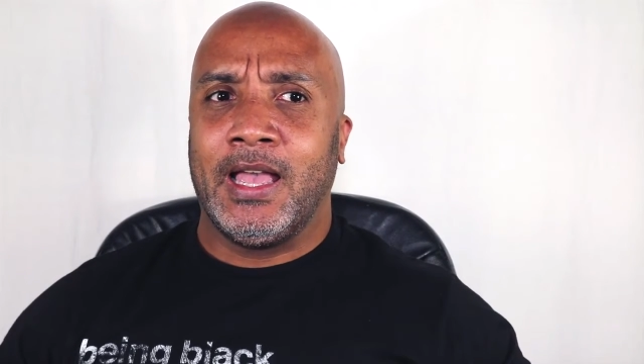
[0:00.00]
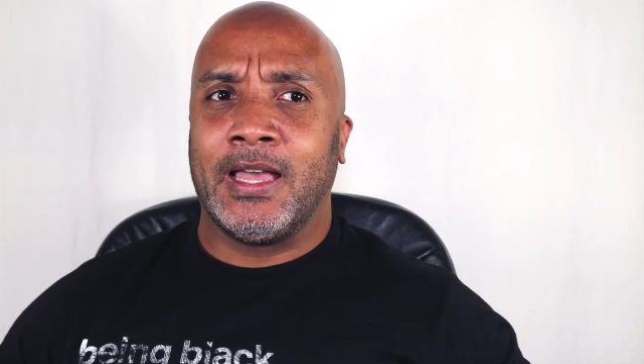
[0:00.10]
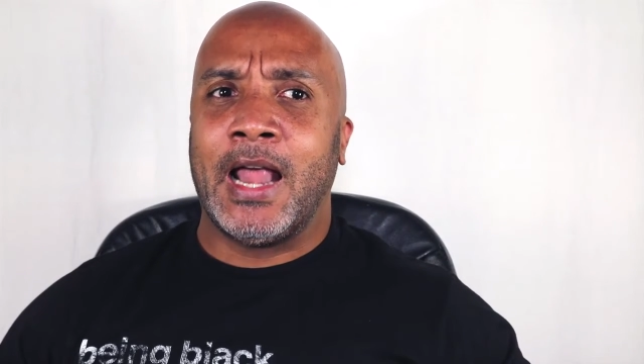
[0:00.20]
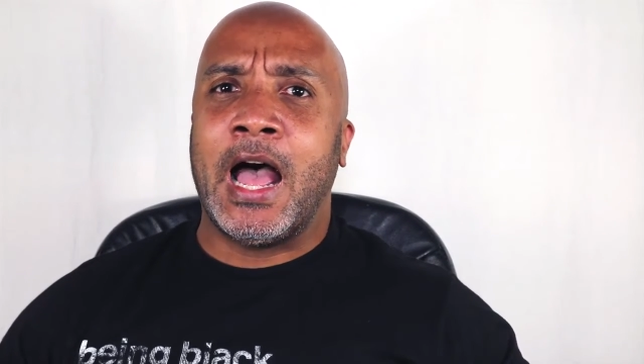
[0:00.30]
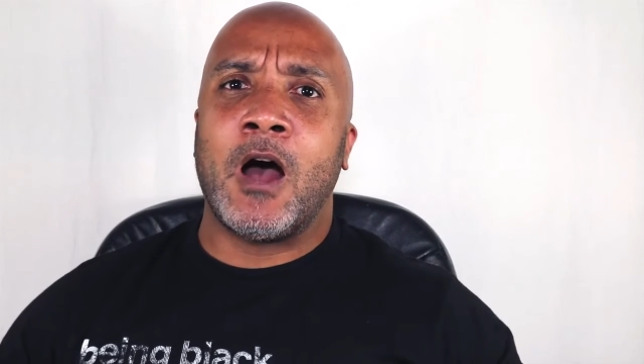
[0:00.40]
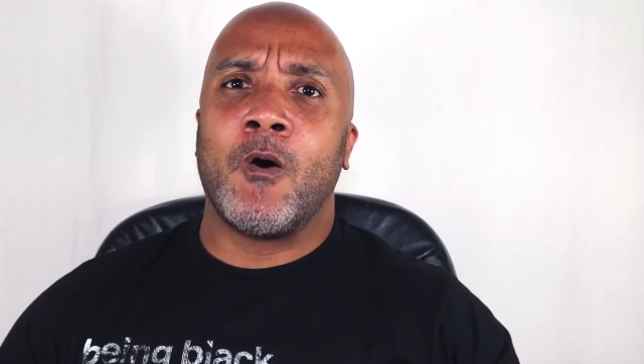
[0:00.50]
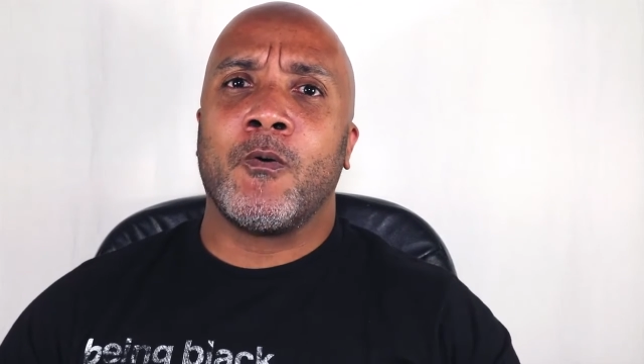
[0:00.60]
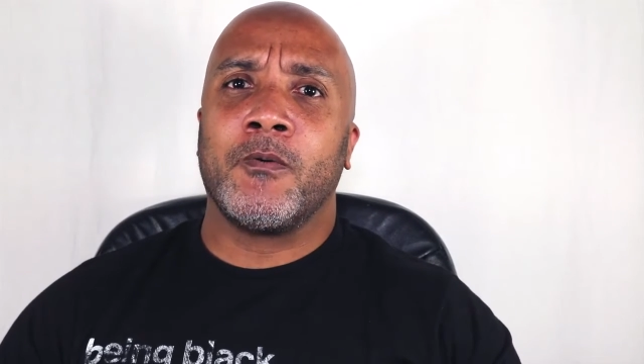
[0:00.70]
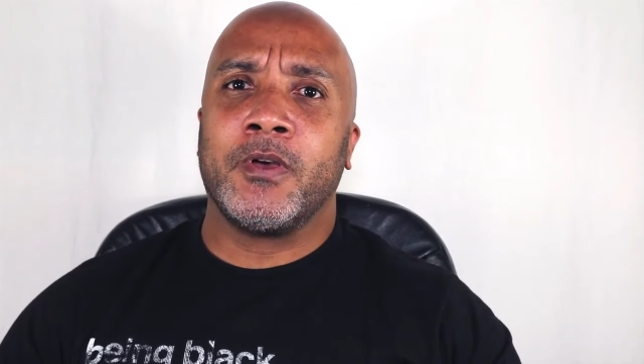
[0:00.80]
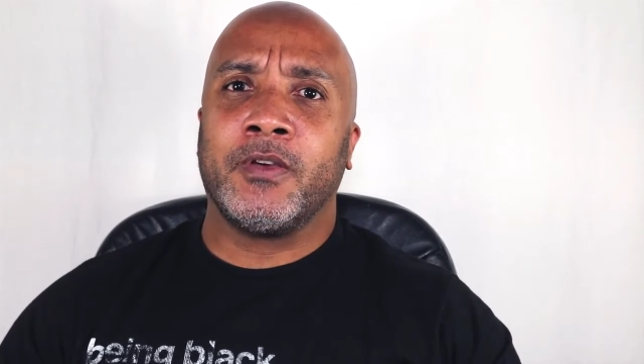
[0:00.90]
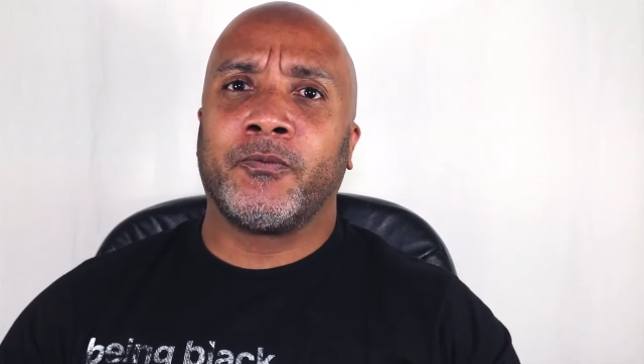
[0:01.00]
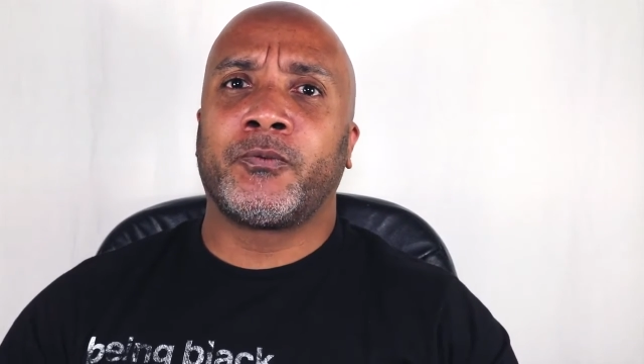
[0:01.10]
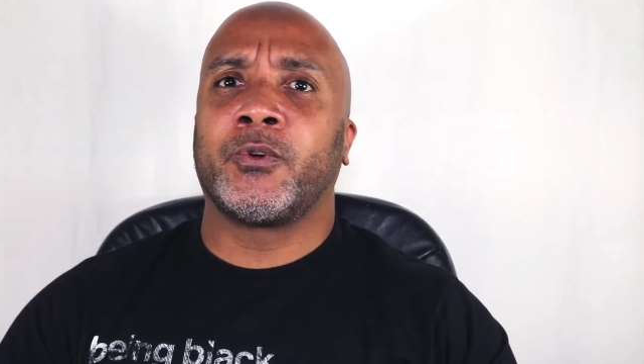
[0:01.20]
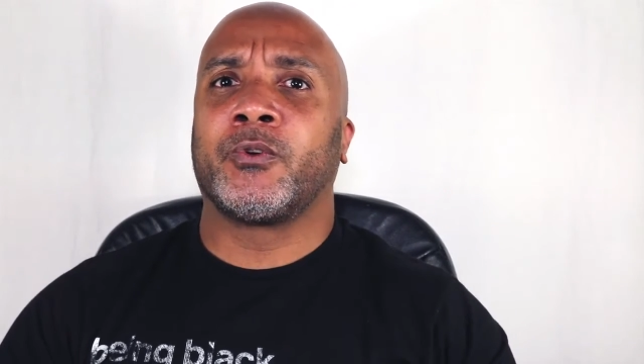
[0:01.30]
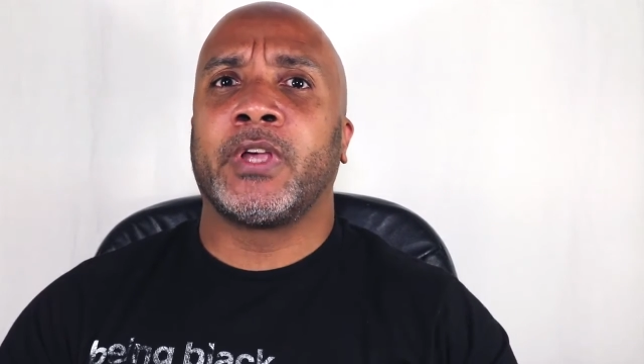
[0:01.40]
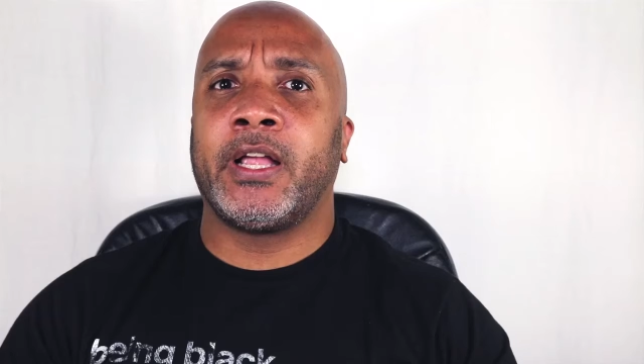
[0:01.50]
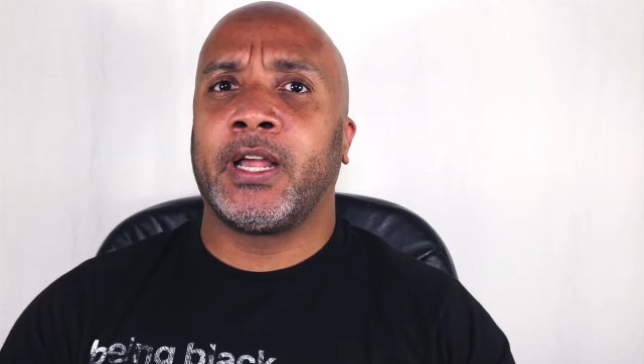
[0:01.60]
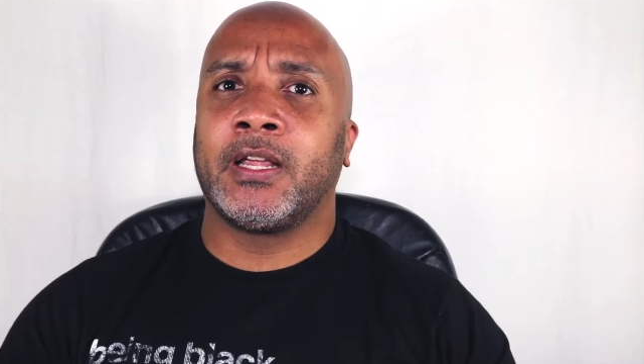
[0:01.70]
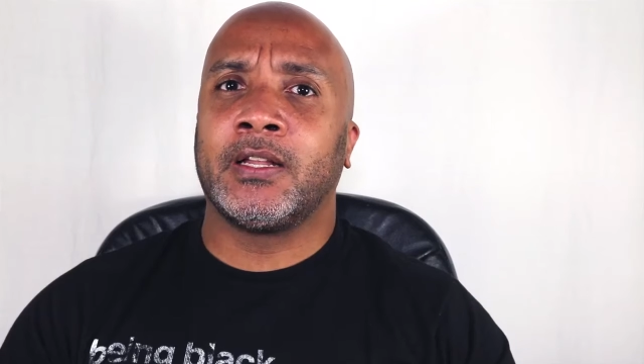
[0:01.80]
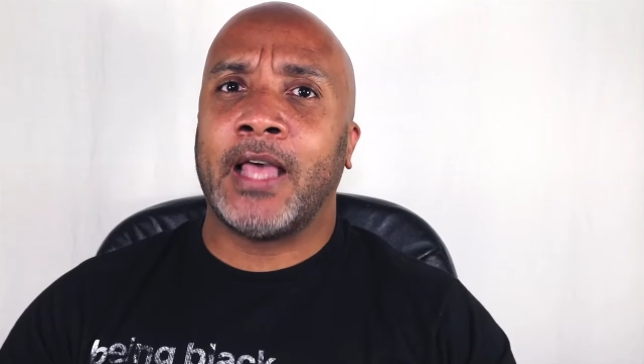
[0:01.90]
and how
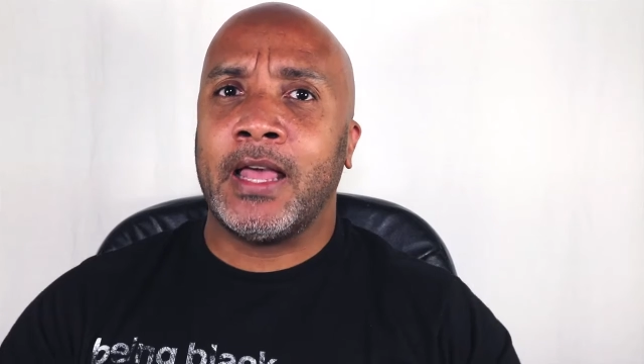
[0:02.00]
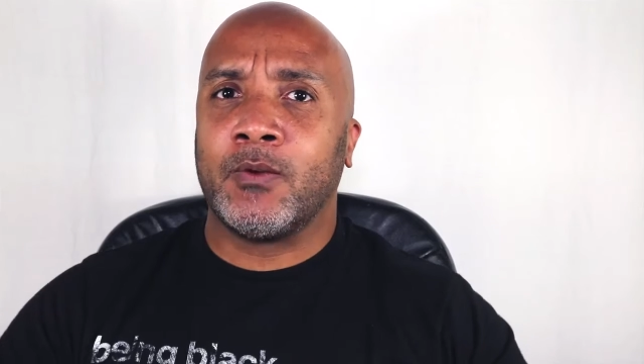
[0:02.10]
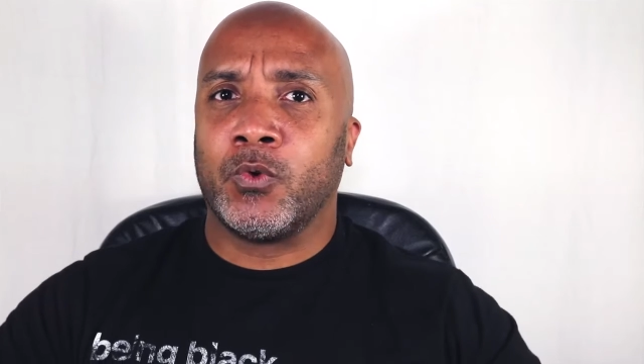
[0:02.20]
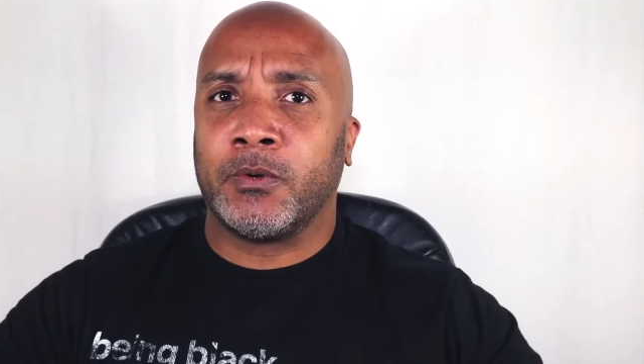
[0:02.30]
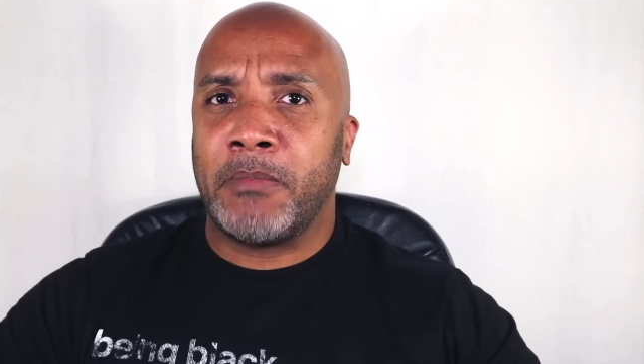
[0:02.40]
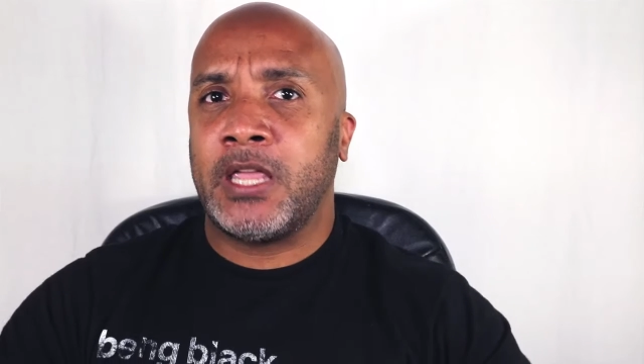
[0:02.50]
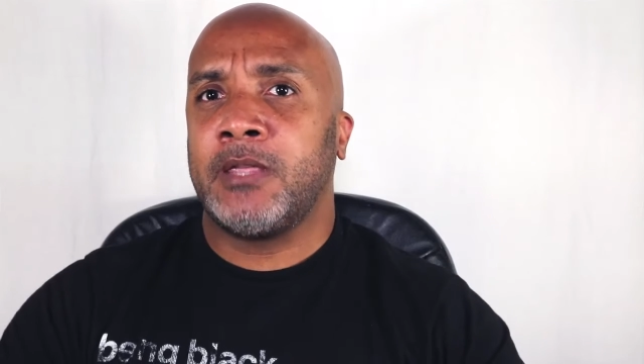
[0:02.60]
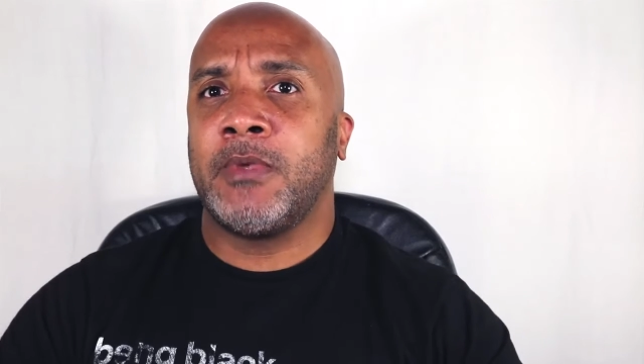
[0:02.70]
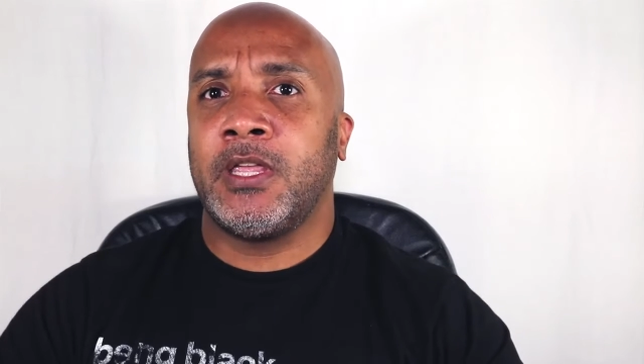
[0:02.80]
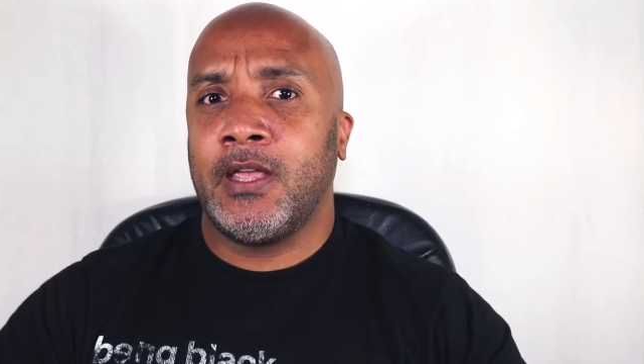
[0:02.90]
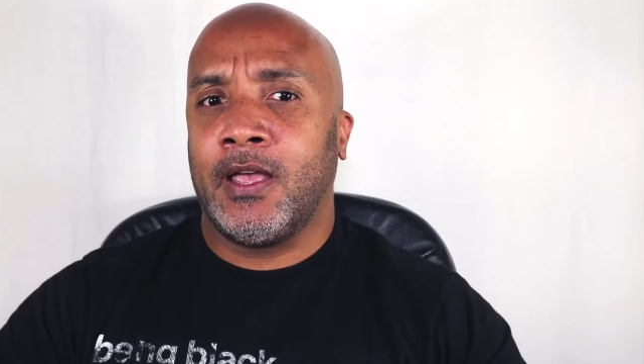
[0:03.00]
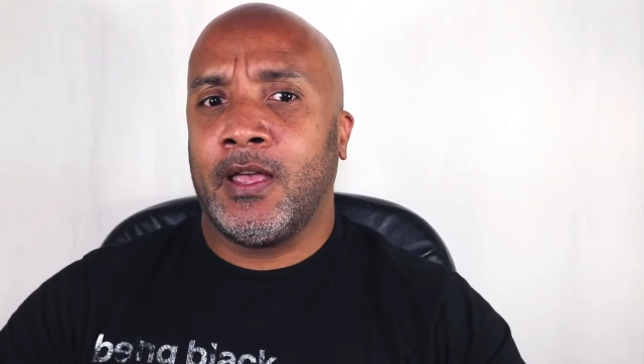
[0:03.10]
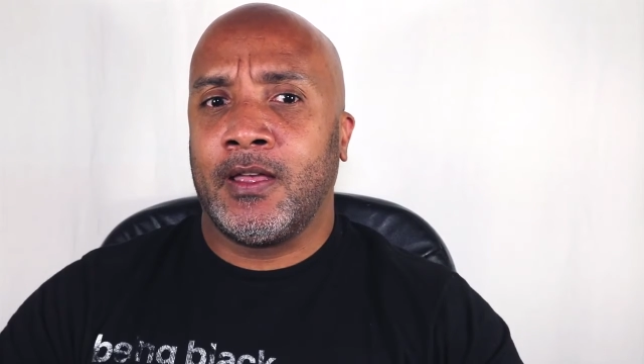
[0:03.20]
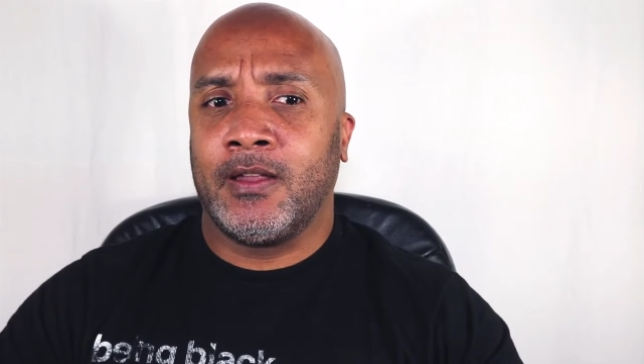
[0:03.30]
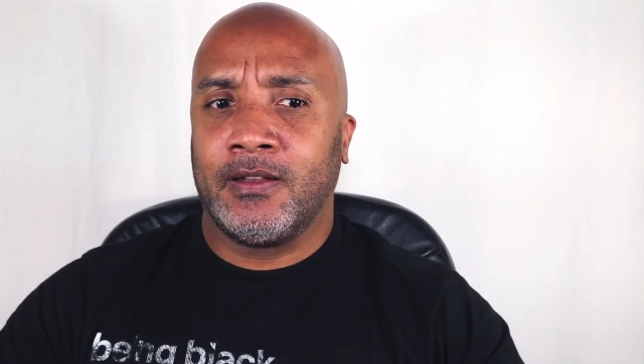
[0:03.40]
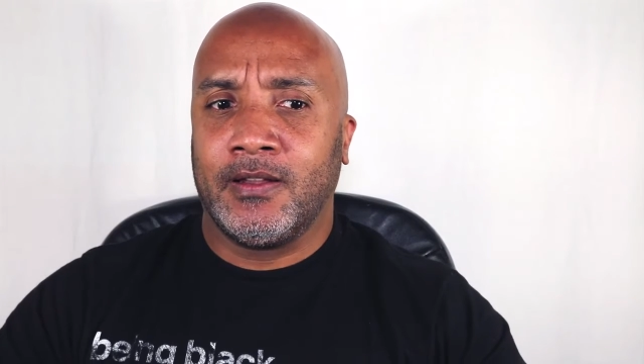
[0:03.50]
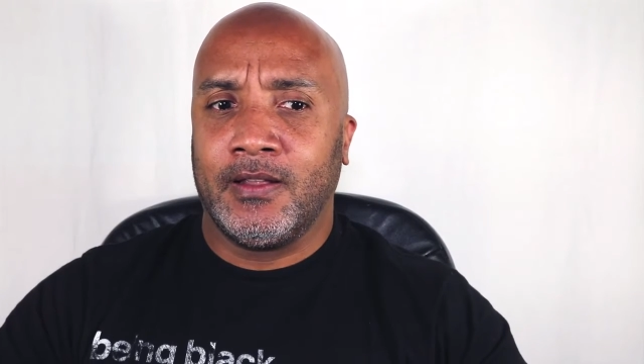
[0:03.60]
infuriating that would make me, and